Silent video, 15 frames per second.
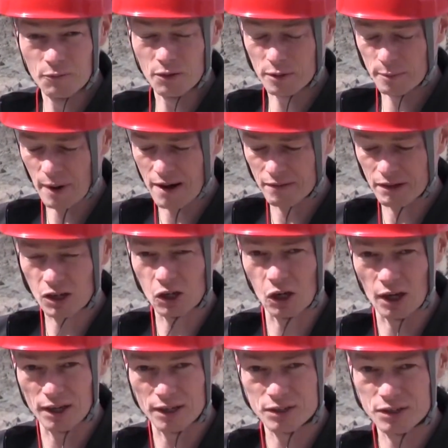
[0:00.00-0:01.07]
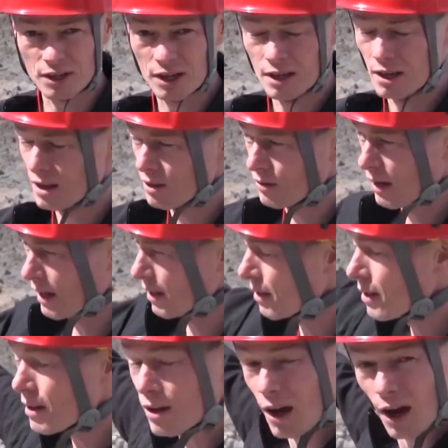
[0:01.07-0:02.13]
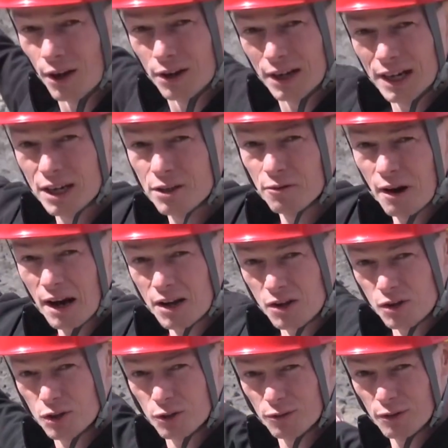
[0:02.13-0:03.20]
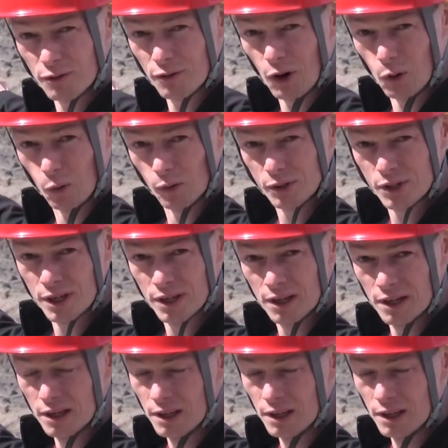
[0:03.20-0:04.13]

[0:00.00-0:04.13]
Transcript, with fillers: With periclines, then at either end of the fold,